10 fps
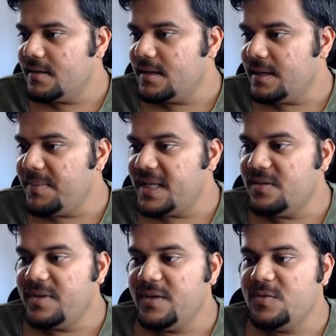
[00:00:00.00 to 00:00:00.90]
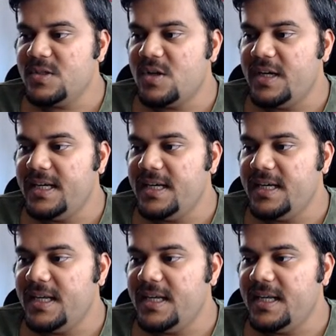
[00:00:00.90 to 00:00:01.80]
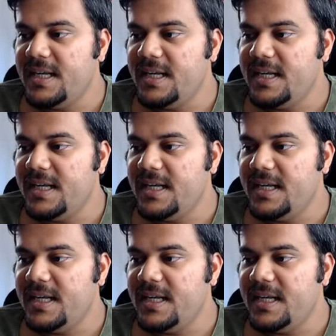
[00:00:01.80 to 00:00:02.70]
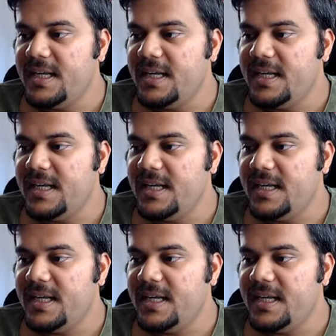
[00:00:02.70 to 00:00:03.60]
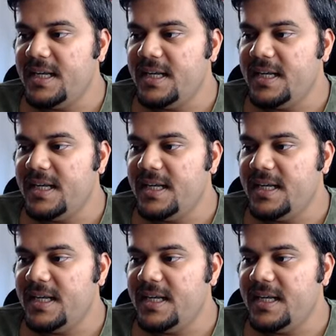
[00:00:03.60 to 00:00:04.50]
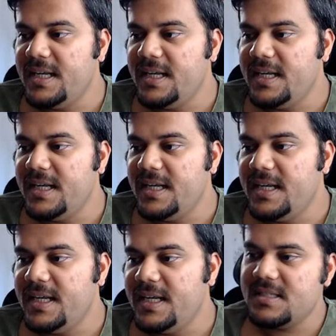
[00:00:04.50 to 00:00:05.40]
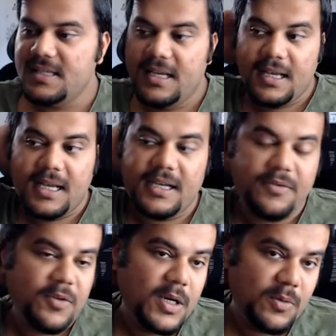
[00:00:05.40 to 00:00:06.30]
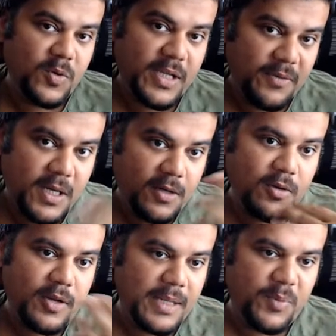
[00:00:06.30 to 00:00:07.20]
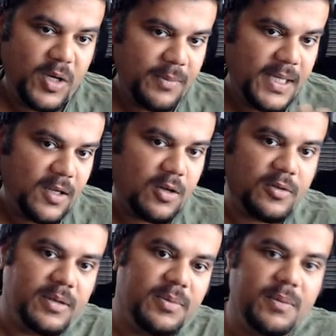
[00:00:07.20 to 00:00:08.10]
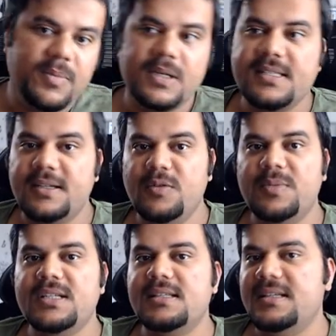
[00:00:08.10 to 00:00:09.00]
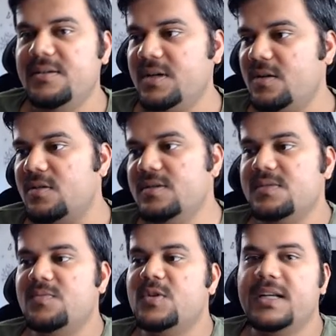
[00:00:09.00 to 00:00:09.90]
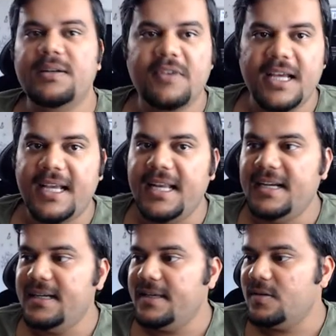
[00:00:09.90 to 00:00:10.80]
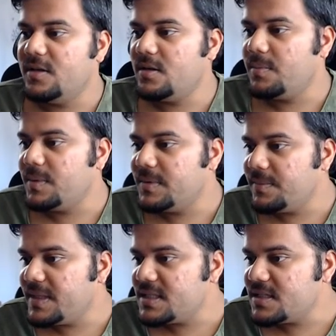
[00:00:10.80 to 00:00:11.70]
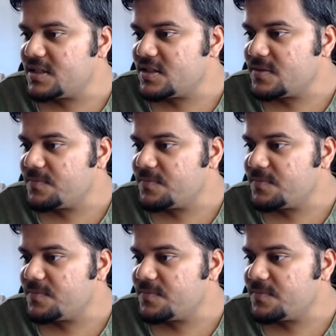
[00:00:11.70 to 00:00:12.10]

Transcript: And by the way, who joined now, you can like the video so that it boosts, that's how the algorithm works. And if you want to book a one-on-one appointment, talk with me person to person, you can always book it via Calendly on the top of the page.